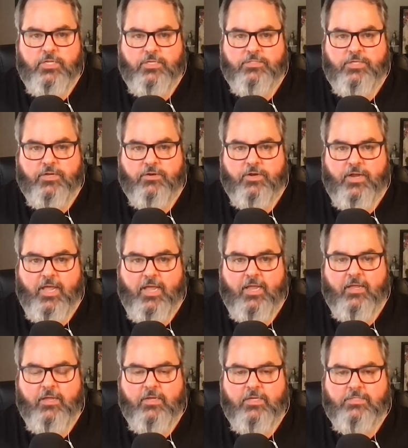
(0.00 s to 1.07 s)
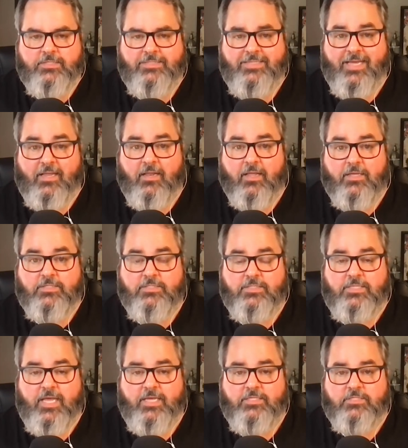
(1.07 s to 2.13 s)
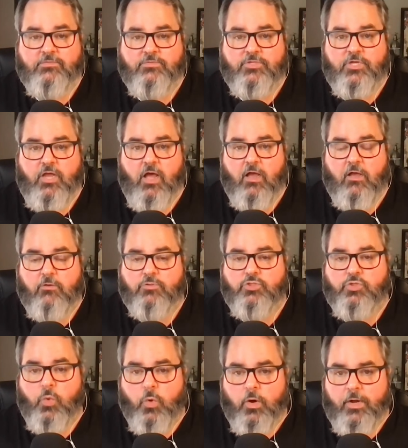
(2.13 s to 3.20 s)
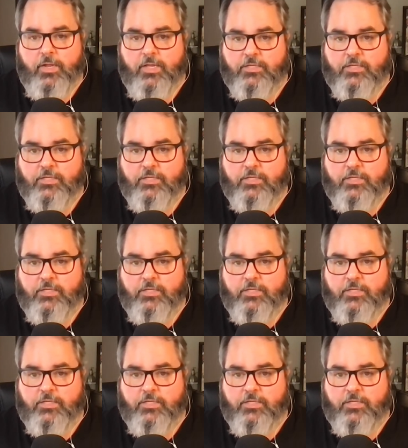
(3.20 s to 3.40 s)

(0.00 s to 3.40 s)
He's here today to tell us the Tastes of Chicago story,